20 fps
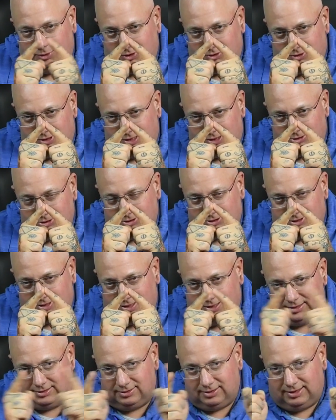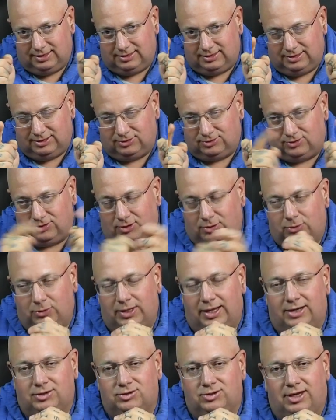Mother Nature's line's like this, so
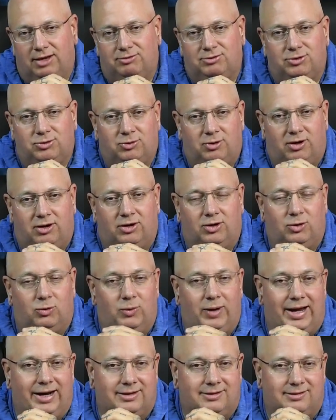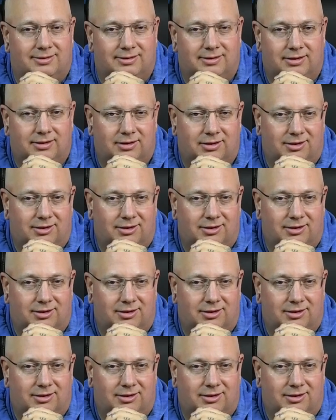we actually have to draw a correct